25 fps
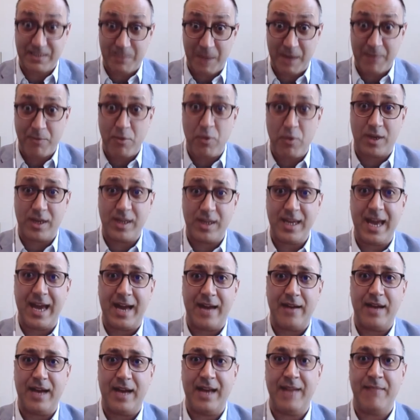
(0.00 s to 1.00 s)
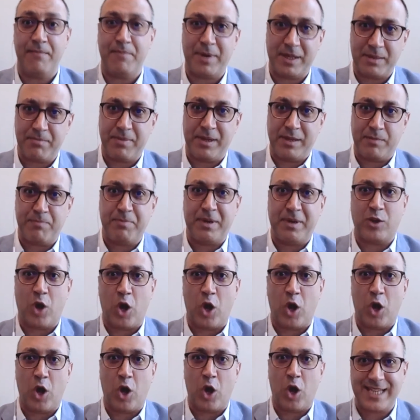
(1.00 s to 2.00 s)
my point. Yeah, right. And but
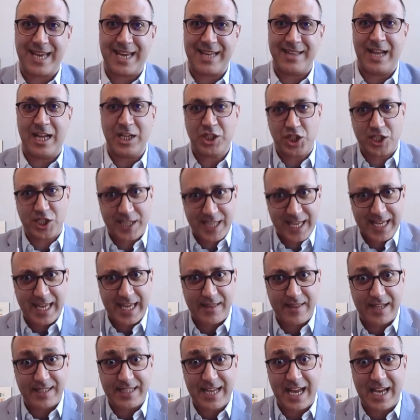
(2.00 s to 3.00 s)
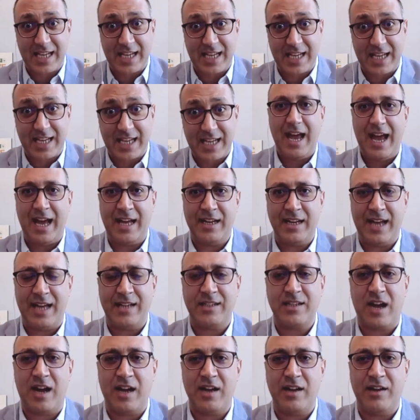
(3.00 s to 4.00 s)
also saying, not just leaking the attacks
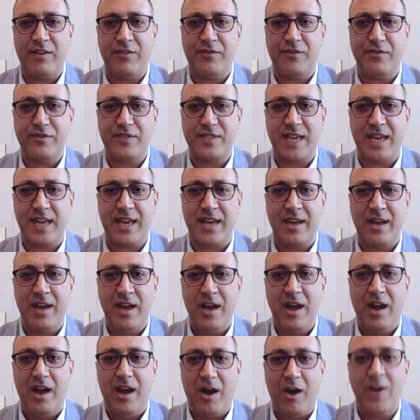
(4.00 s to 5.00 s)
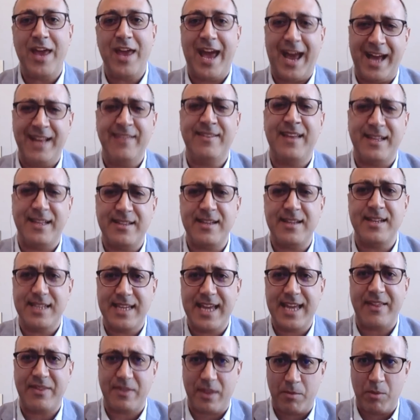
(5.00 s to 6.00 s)
and kind of saying, oh yeah, and they
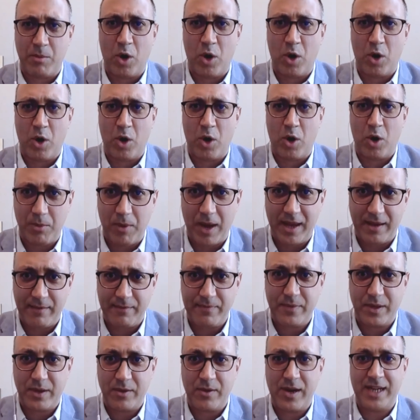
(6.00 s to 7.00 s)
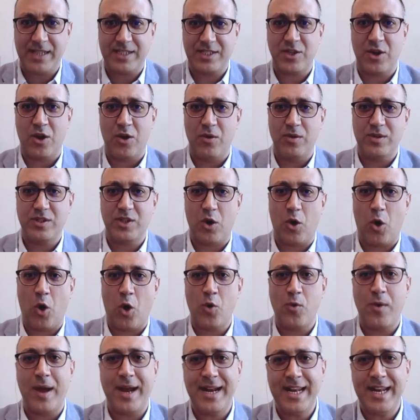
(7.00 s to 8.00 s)
didn't get them all anyway, right? So
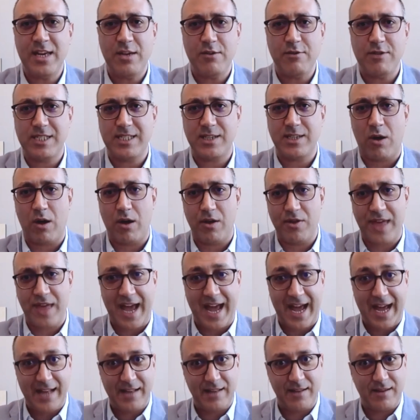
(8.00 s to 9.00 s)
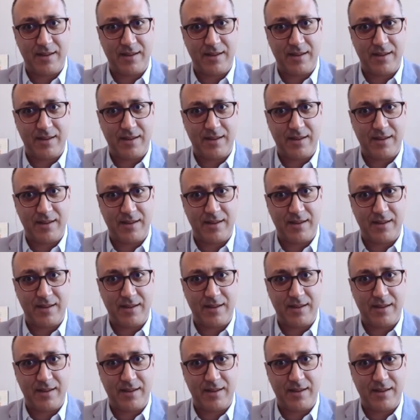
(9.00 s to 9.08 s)
already you saw that